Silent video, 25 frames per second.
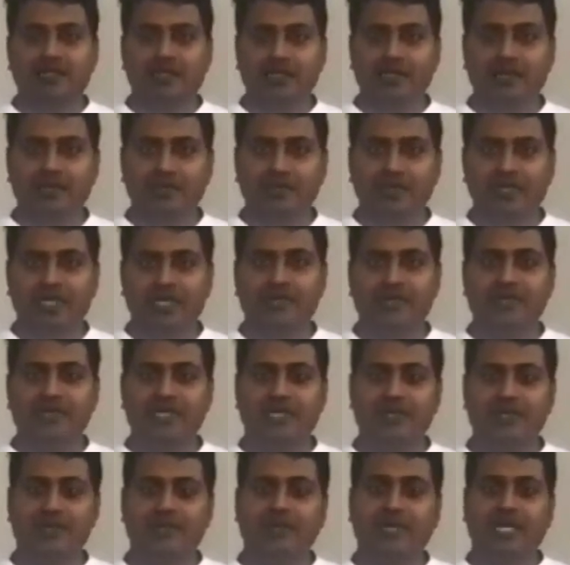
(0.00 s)
to your body
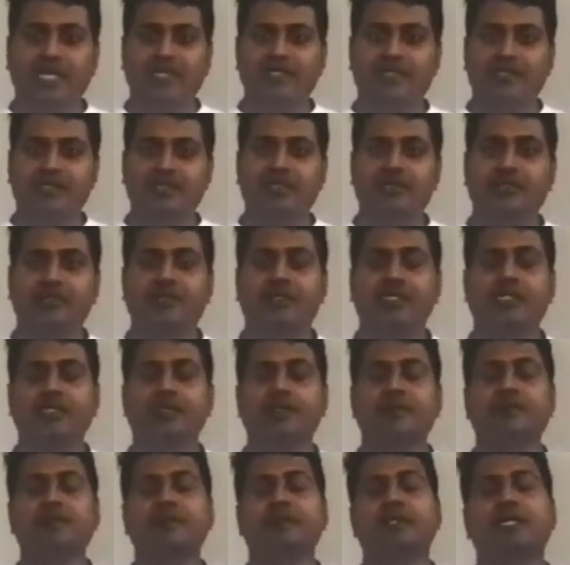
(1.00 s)
when you practice
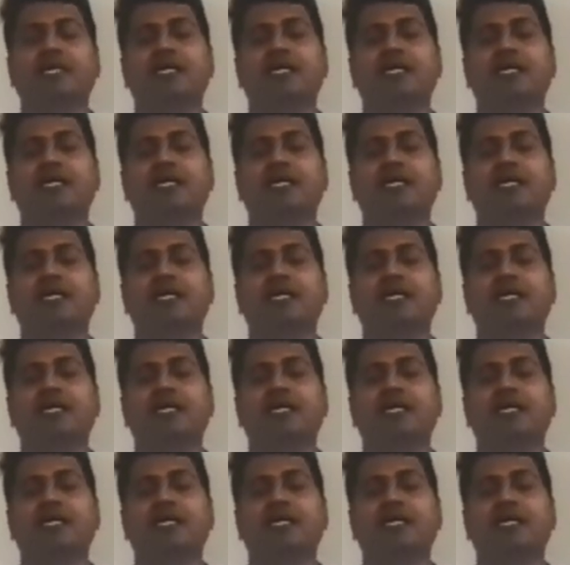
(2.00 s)
yoga.